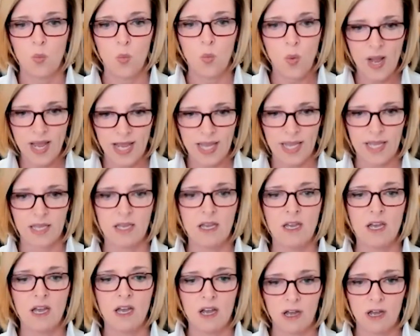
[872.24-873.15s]

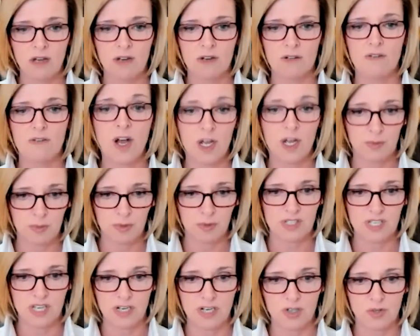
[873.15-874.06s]
way of
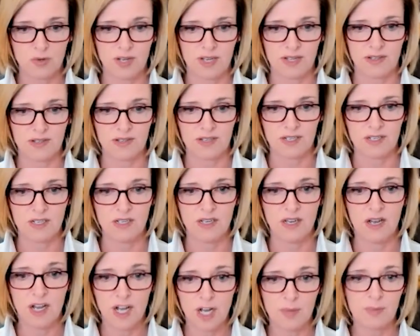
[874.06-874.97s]
hypersexuality.
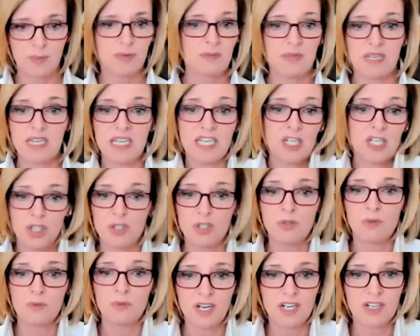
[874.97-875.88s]
Hyper meaning
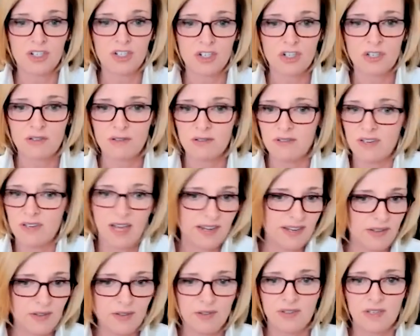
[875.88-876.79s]
too much,
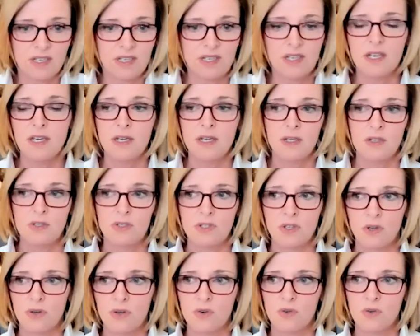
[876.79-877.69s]
not healthy.
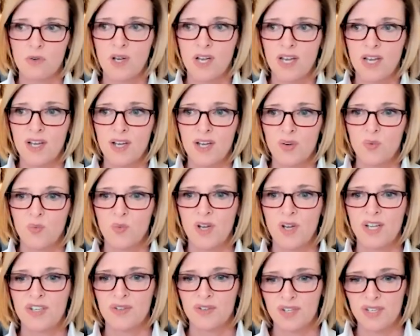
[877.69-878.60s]
So
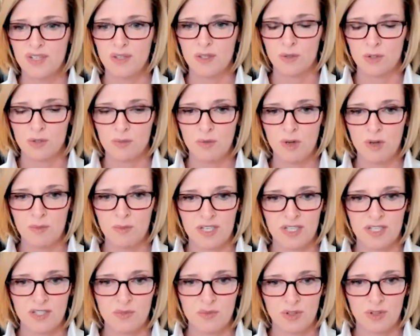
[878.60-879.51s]
when you're in those
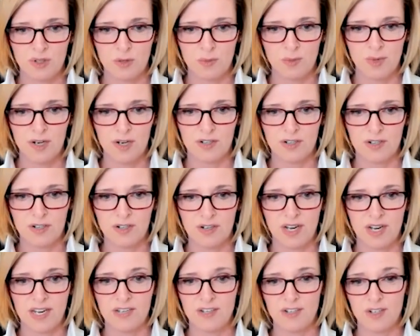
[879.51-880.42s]
moments with your
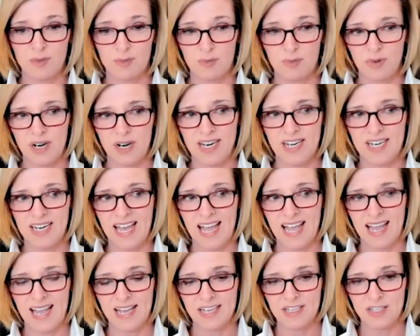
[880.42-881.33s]
partner and your brain
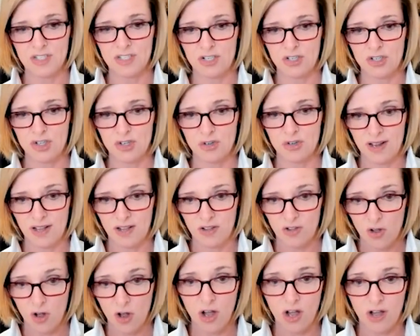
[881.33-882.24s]
has to
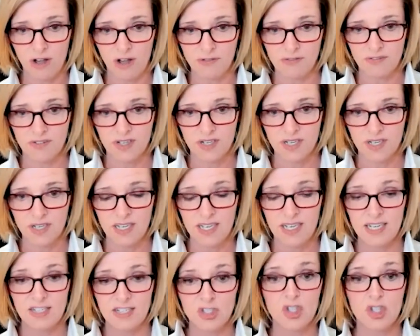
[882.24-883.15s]
trail off,
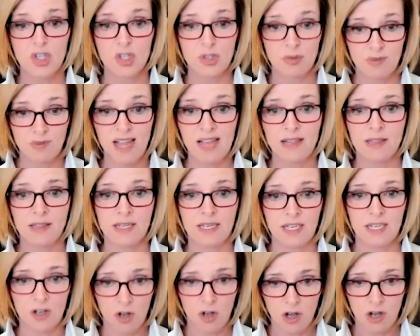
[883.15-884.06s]
it's
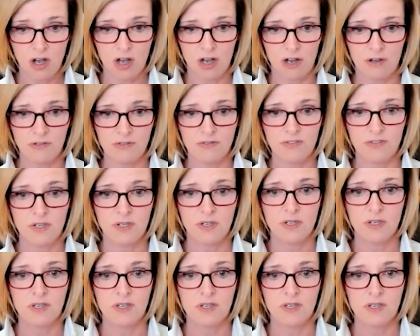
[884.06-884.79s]
trailing off